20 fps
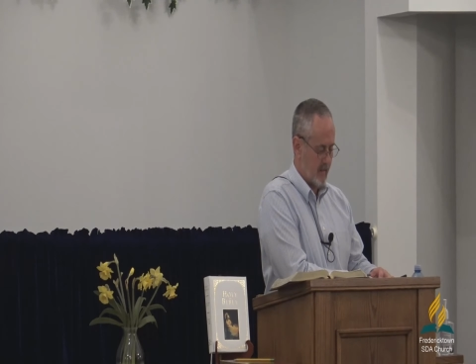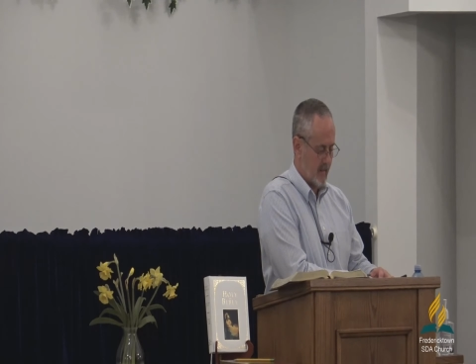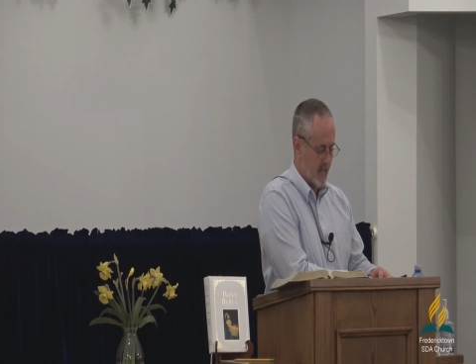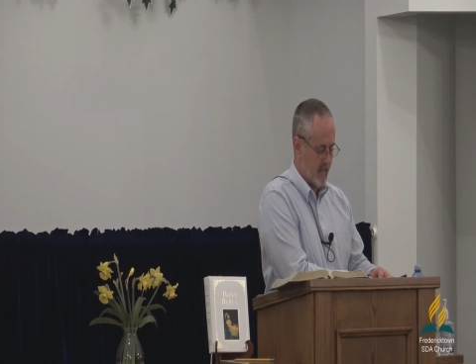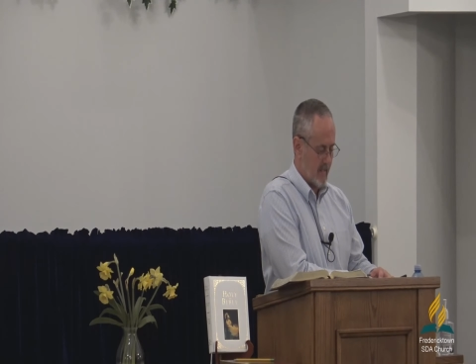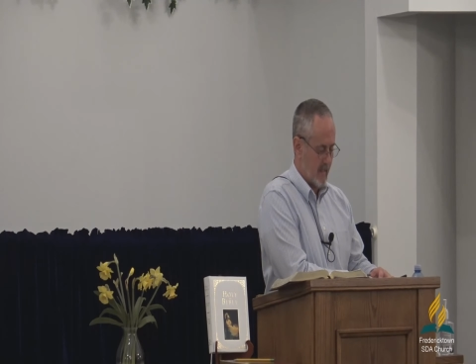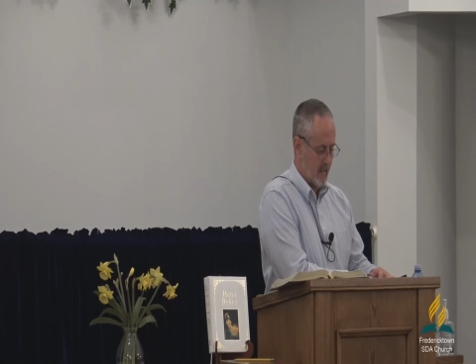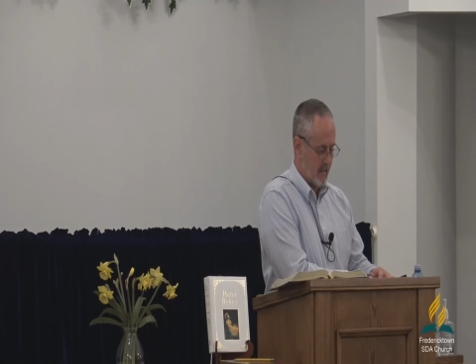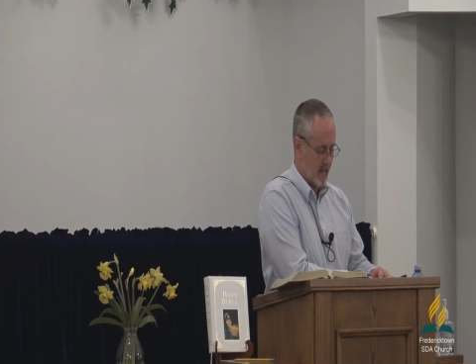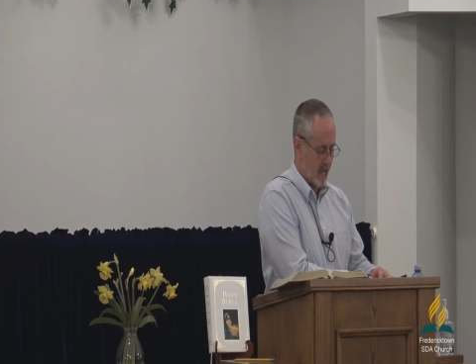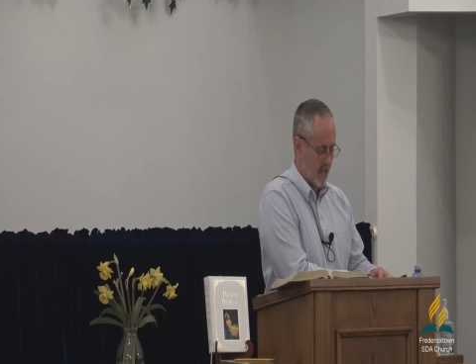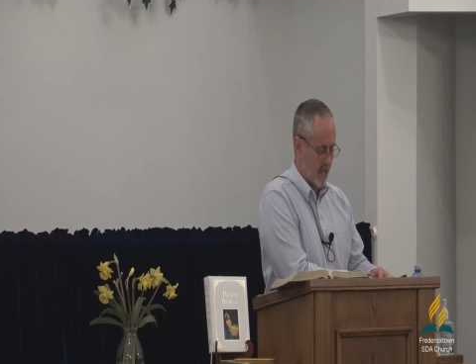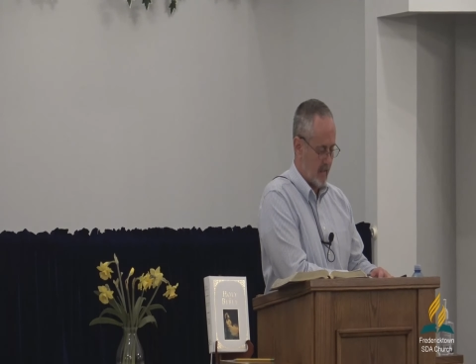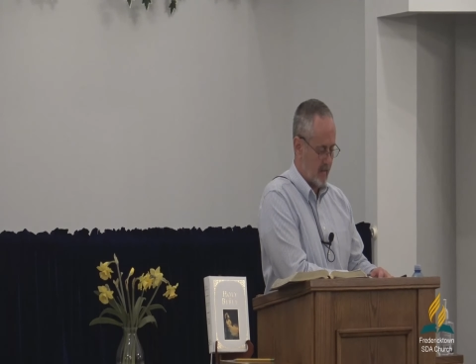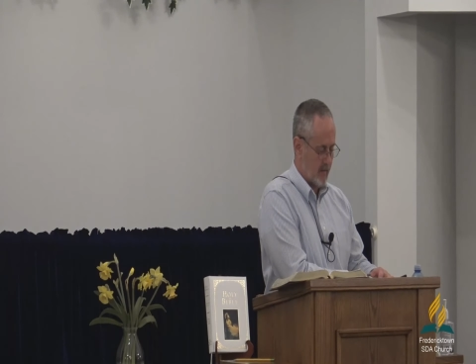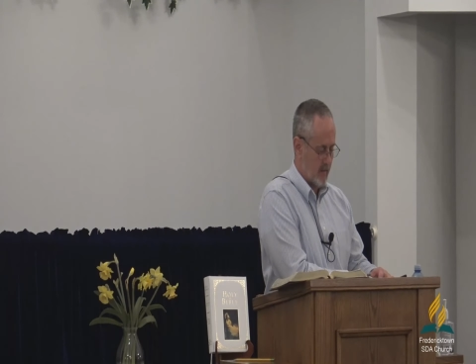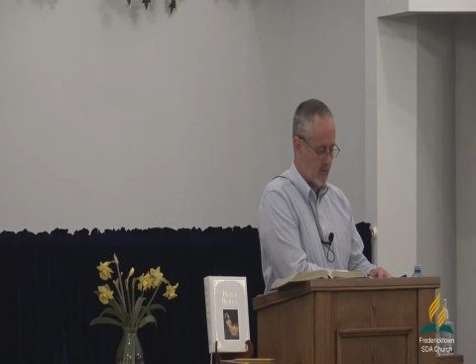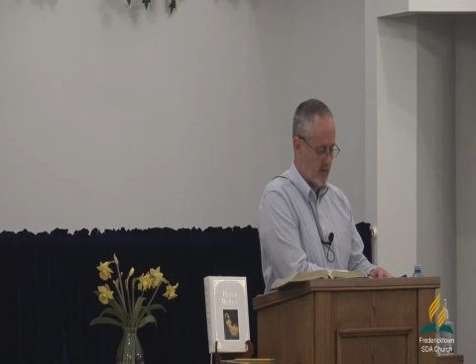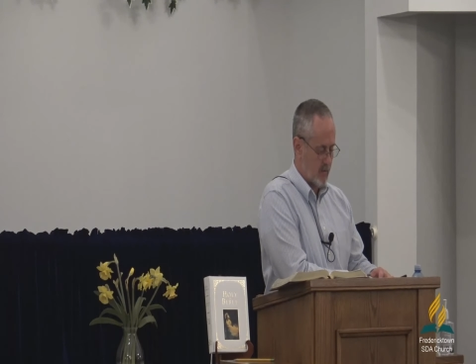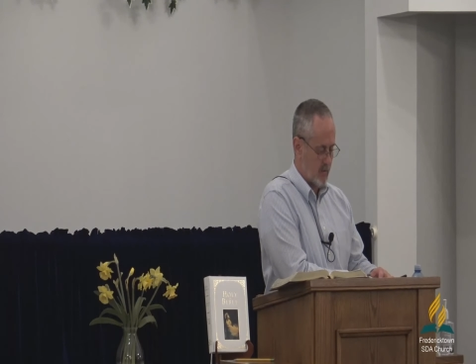They
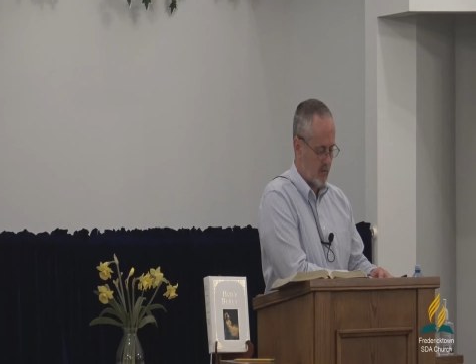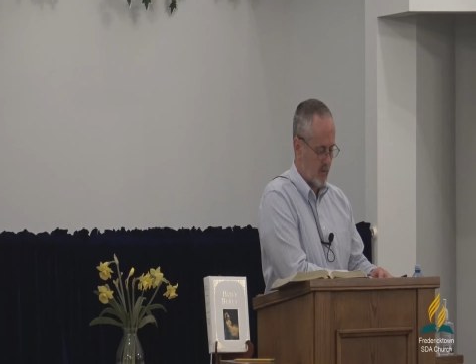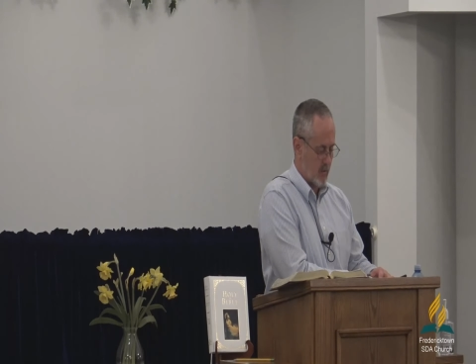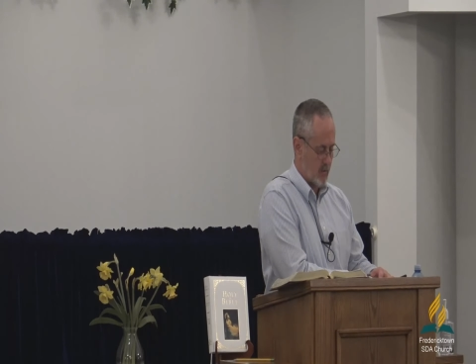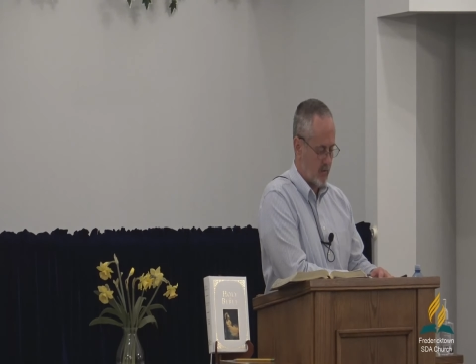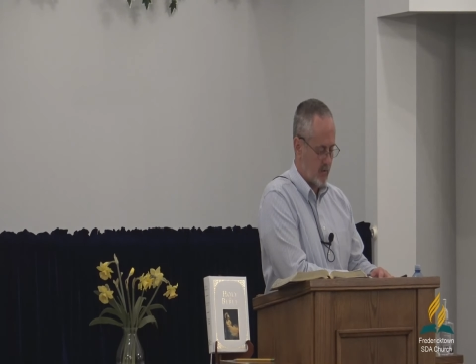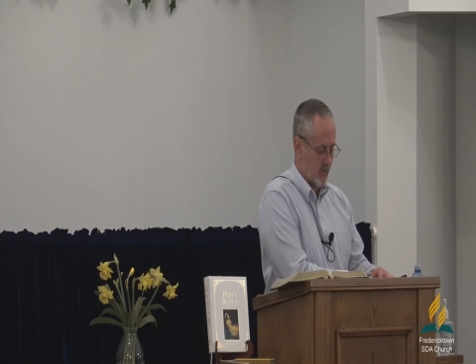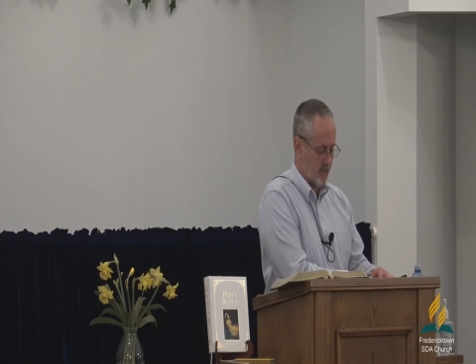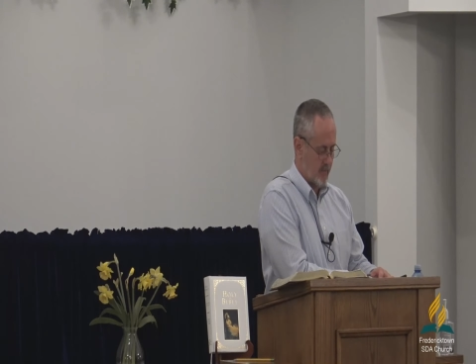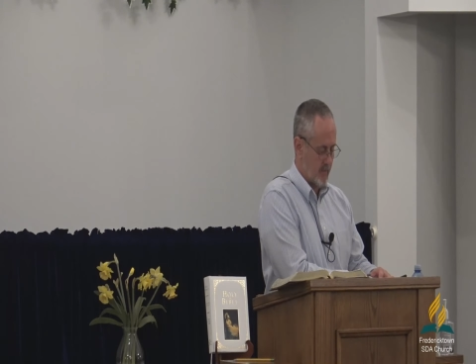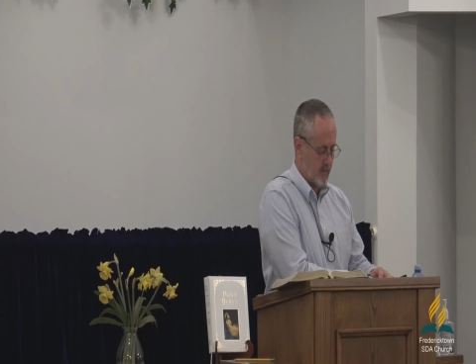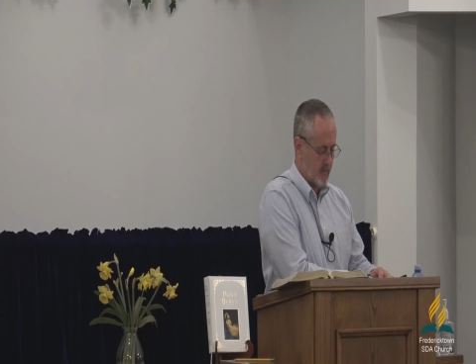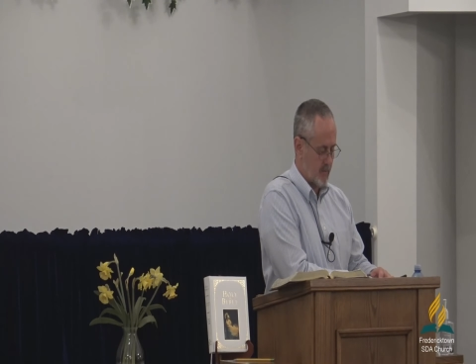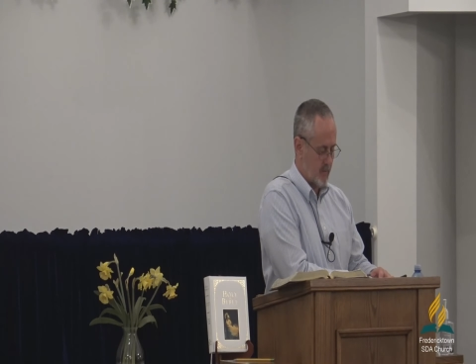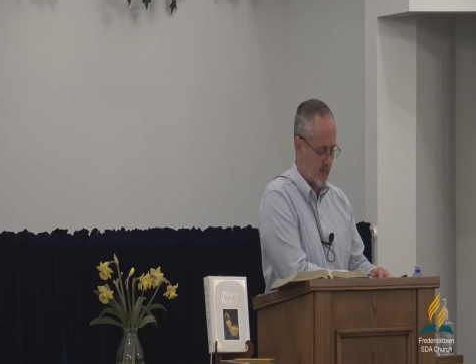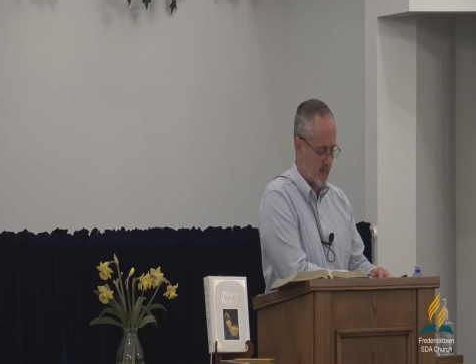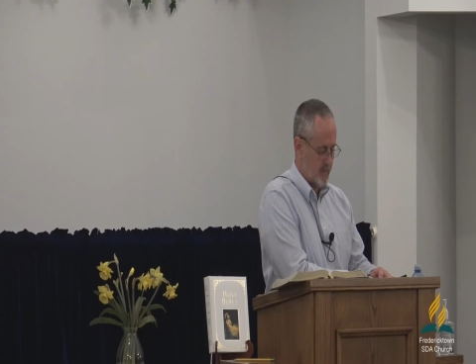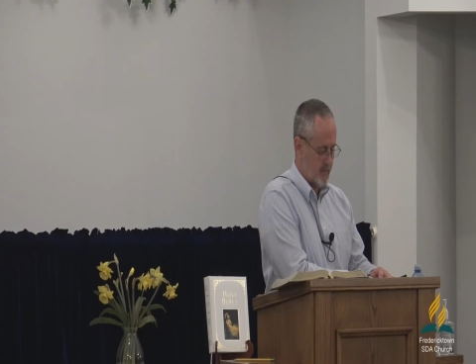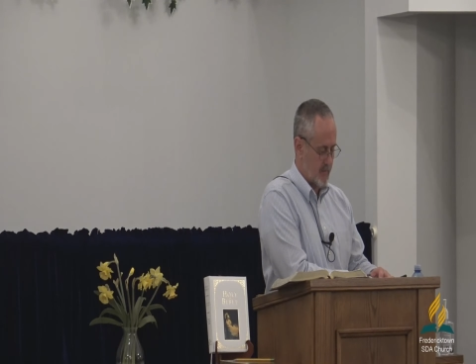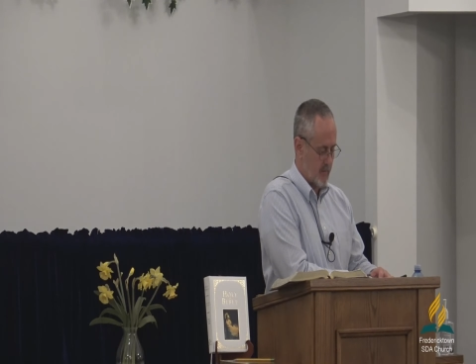neglect the search of the
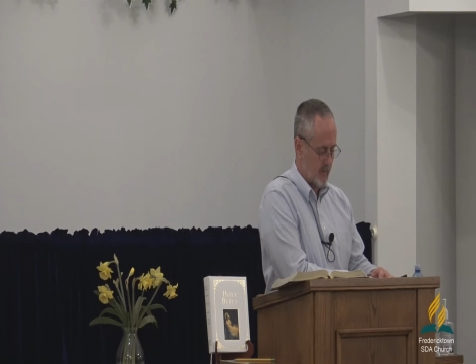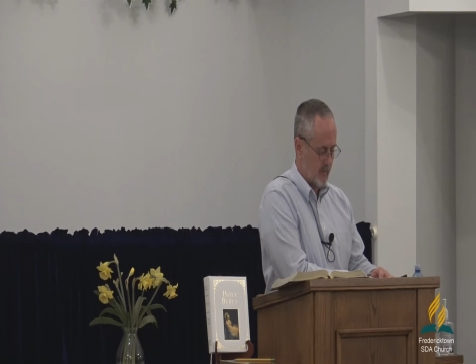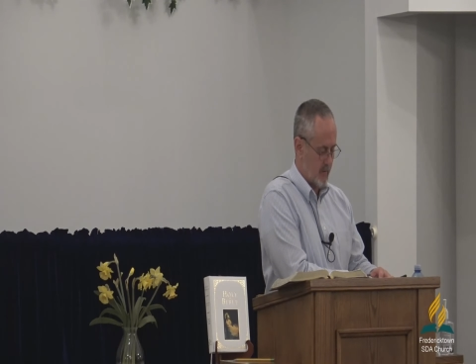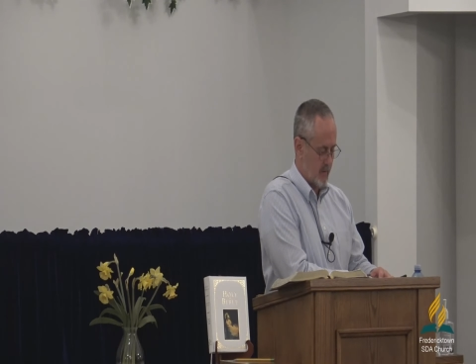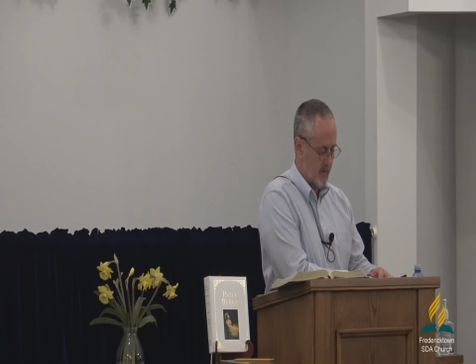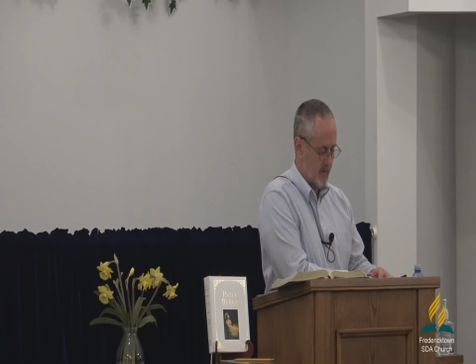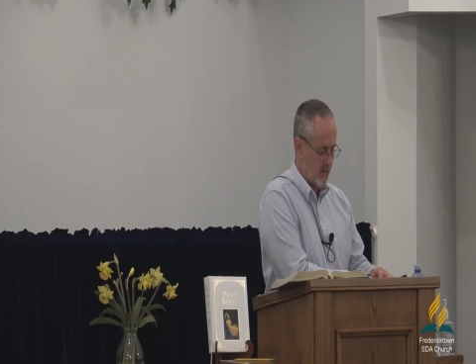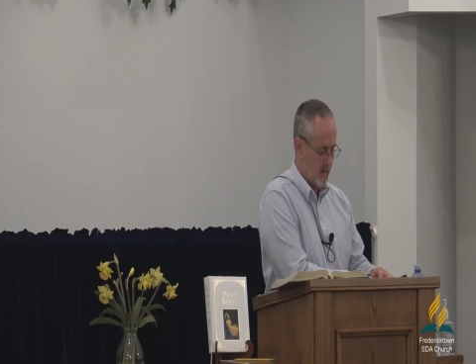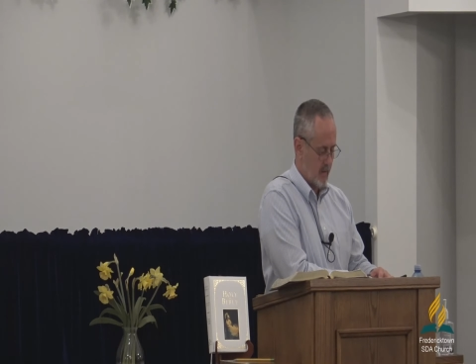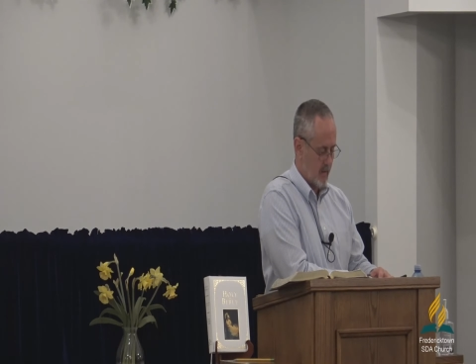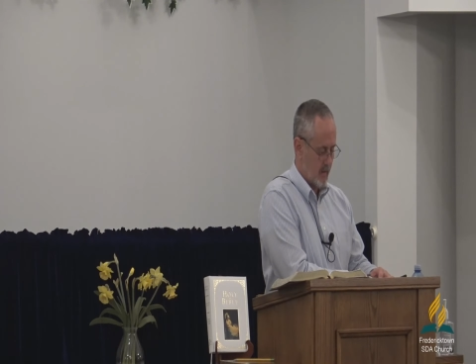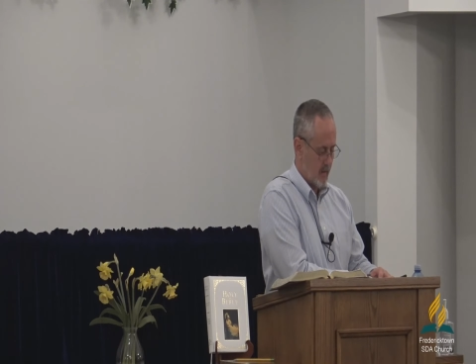scripture.